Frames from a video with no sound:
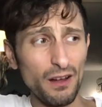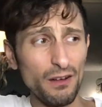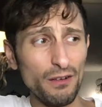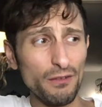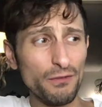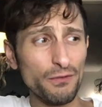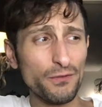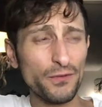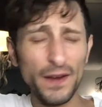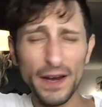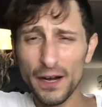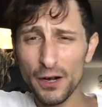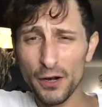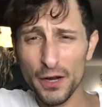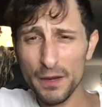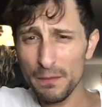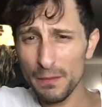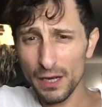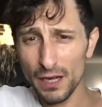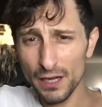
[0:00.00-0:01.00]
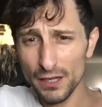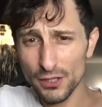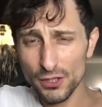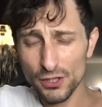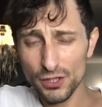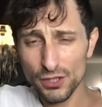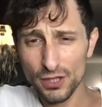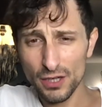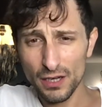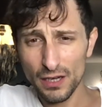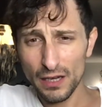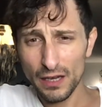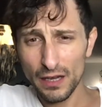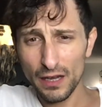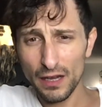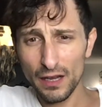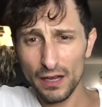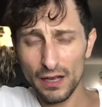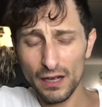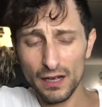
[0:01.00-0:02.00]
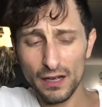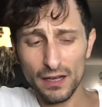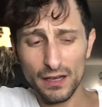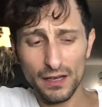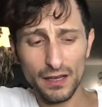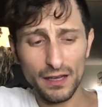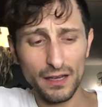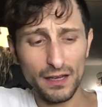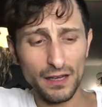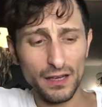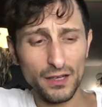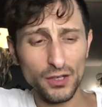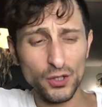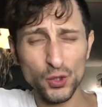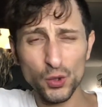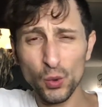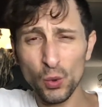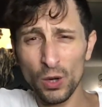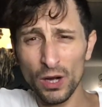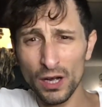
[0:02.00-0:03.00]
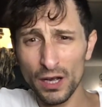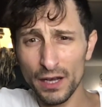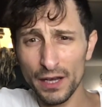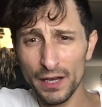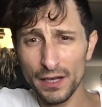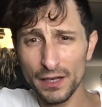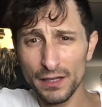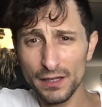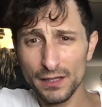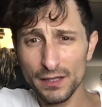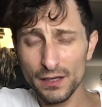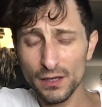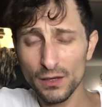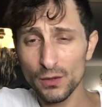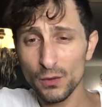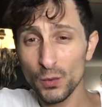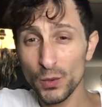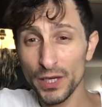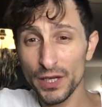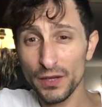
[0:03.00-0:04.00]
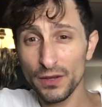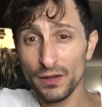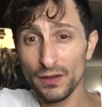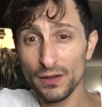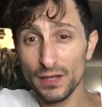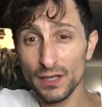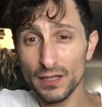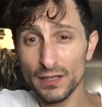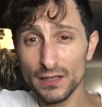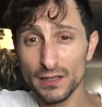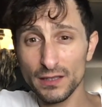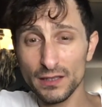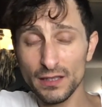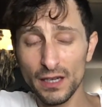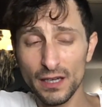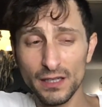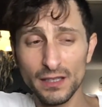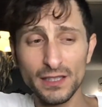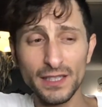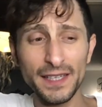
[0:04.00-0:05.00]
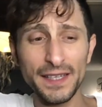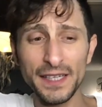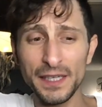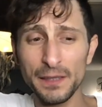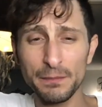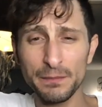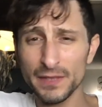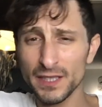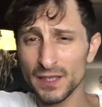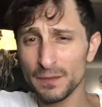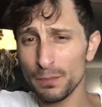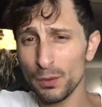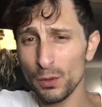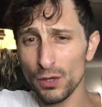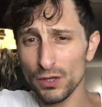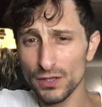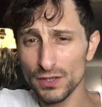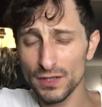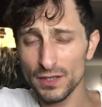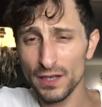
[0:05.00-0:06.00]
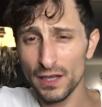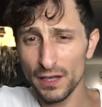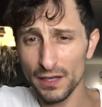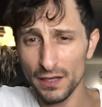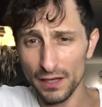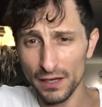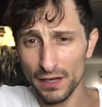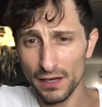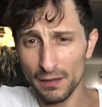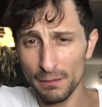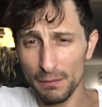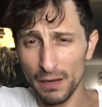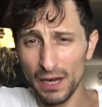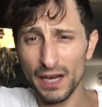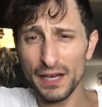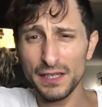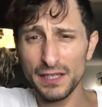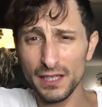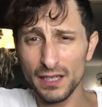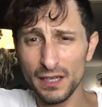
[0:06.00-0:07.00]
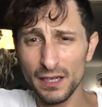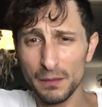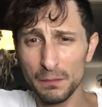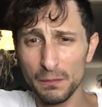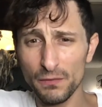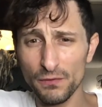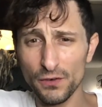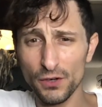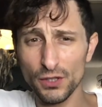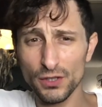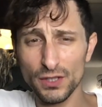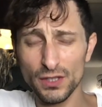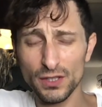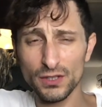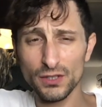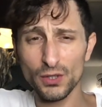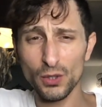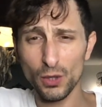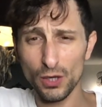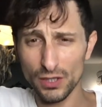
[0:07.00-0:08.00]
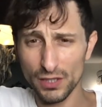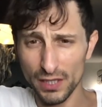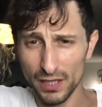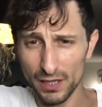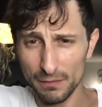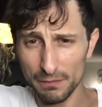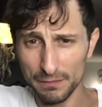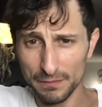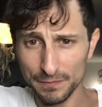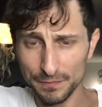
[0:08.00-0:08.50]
very much entwined with this team sports thinking. My team versus your team.